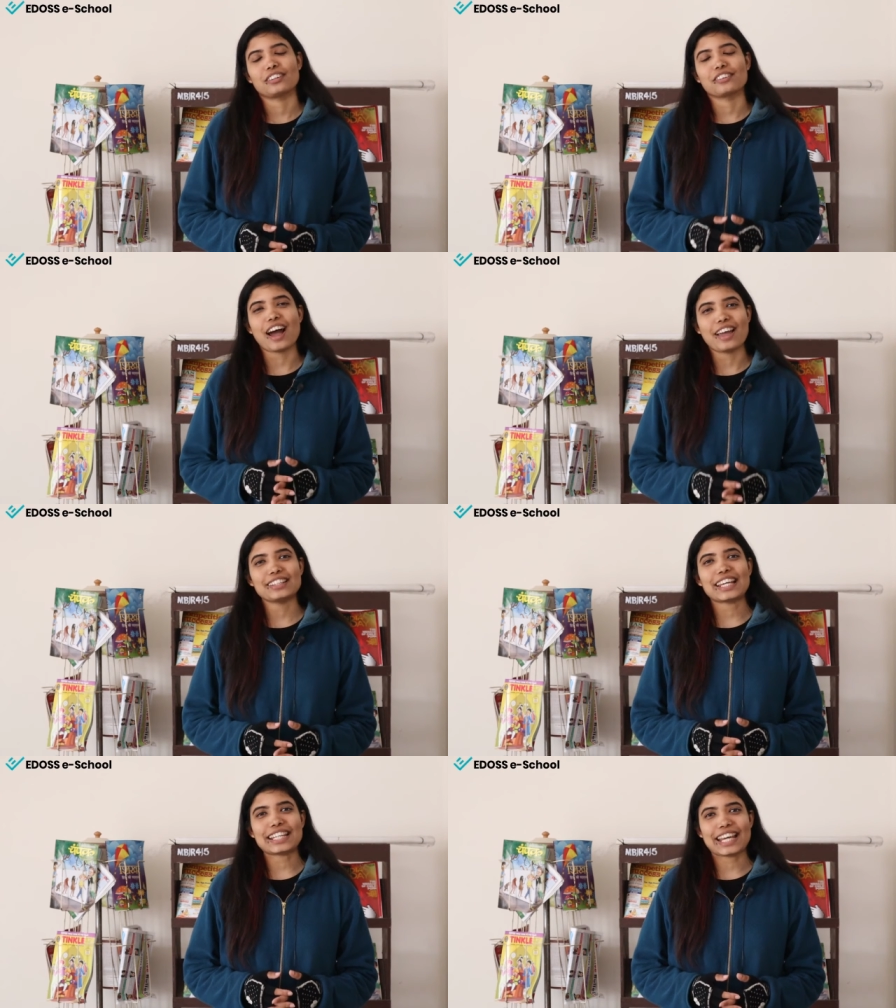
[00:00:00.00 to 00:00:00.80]
Ryan
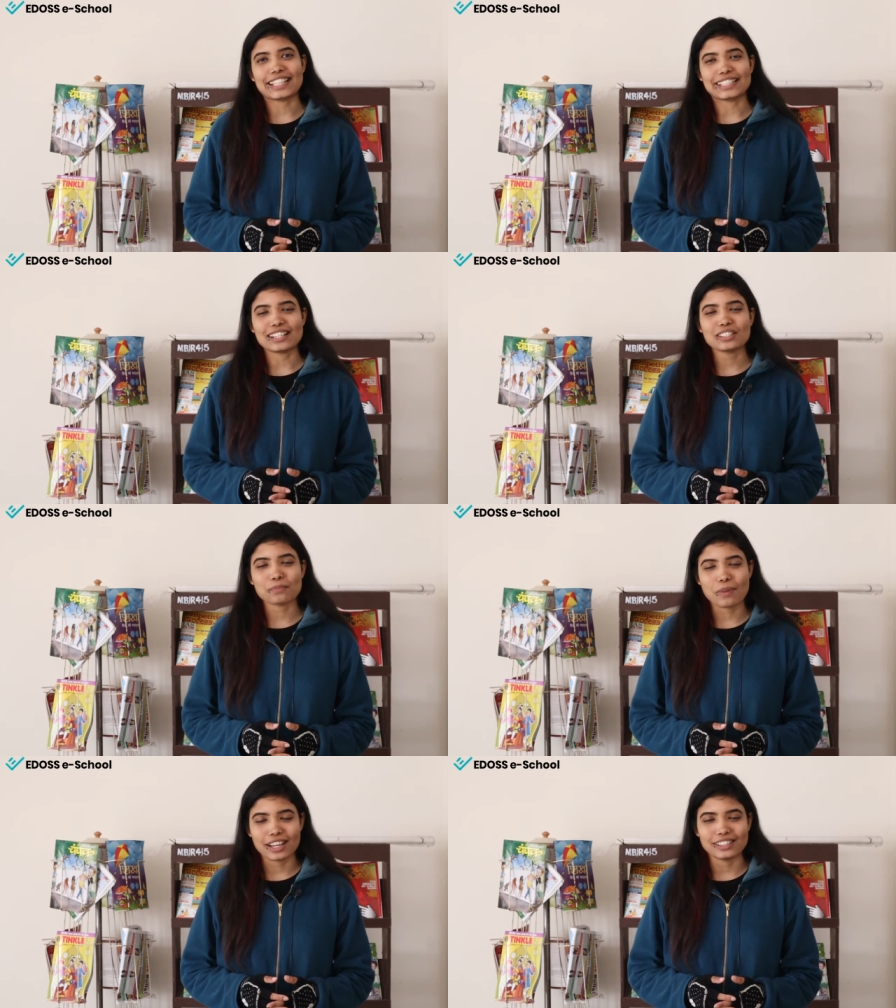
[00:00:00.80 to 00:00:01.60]
and Edna
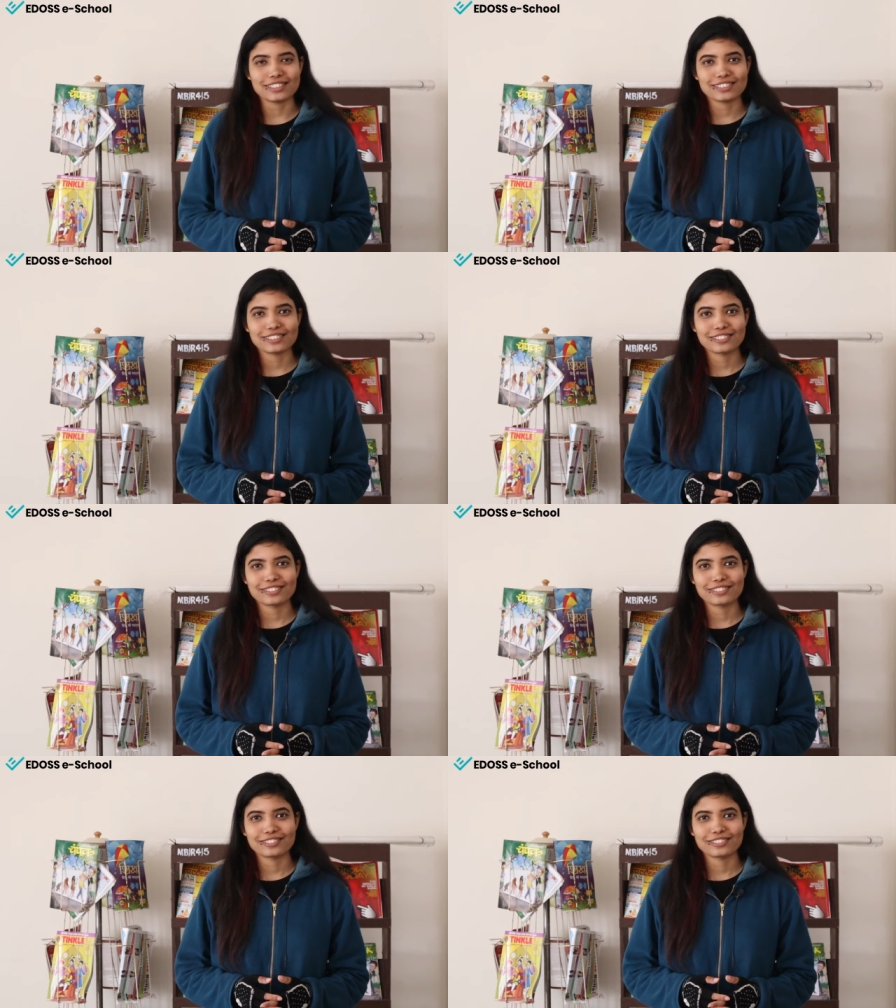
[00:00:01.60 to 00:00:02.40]
smiled.
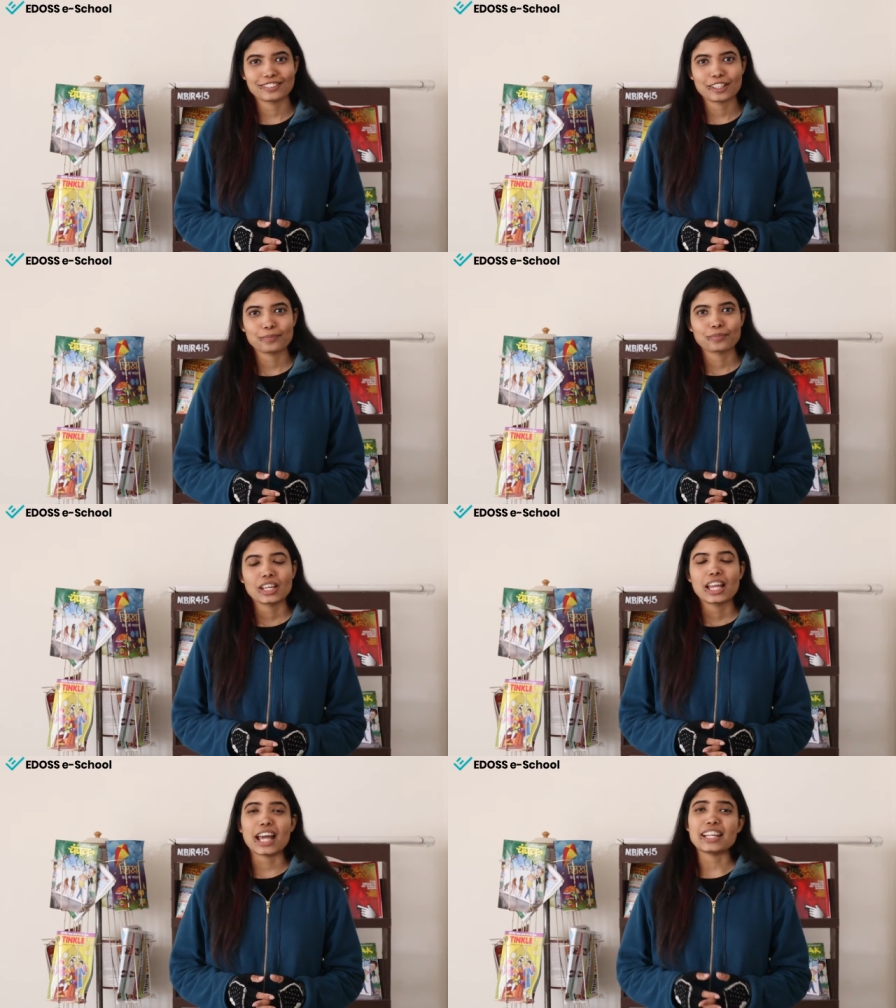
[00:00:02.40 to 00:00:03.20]

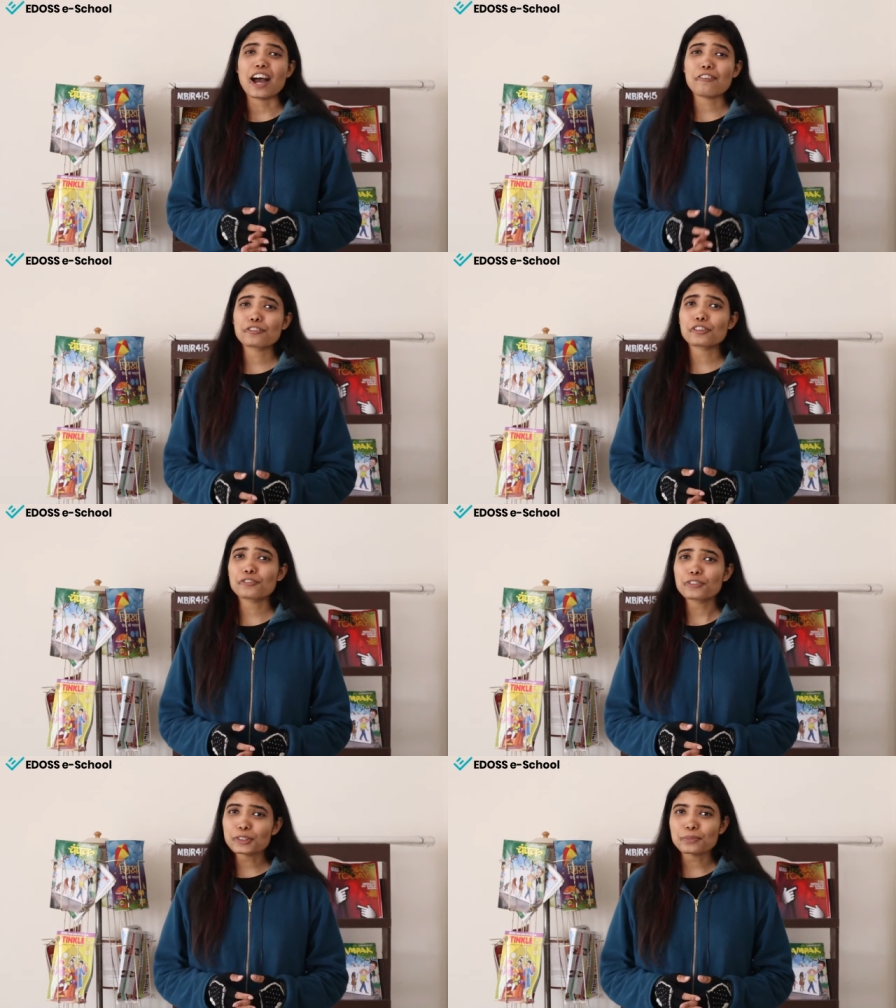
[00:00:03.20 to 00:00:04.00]
And after a
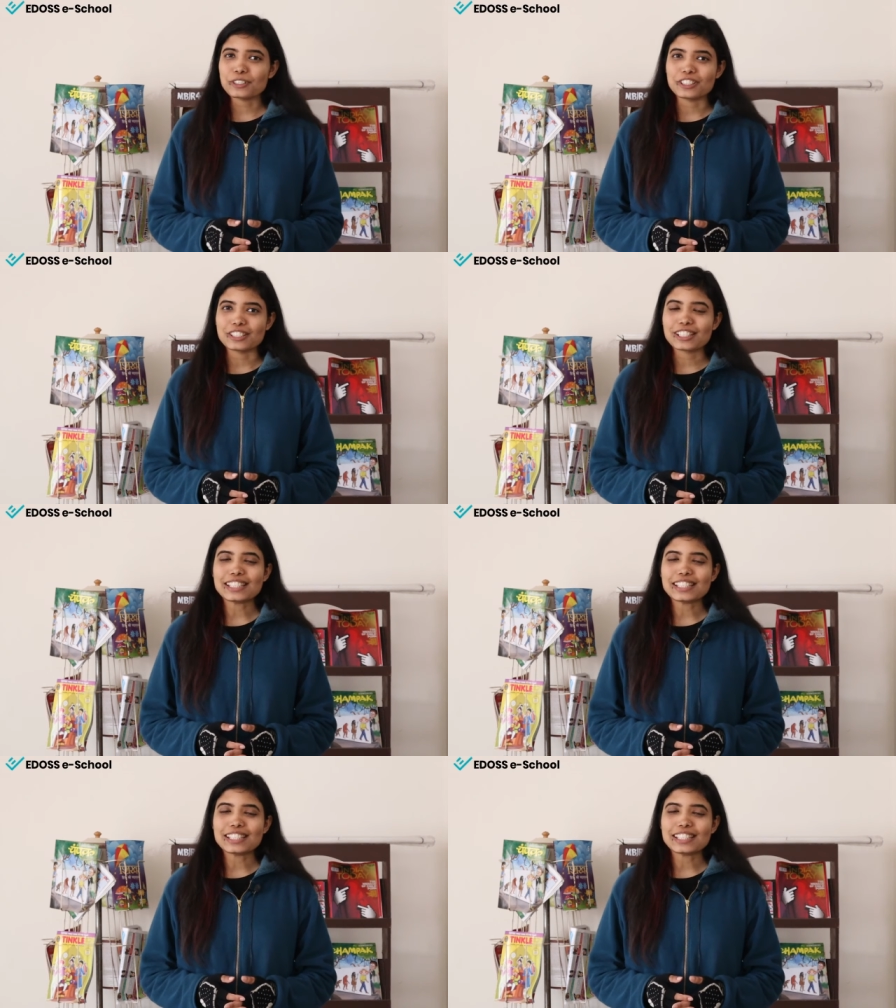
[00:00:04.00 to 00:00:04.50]
few minutes,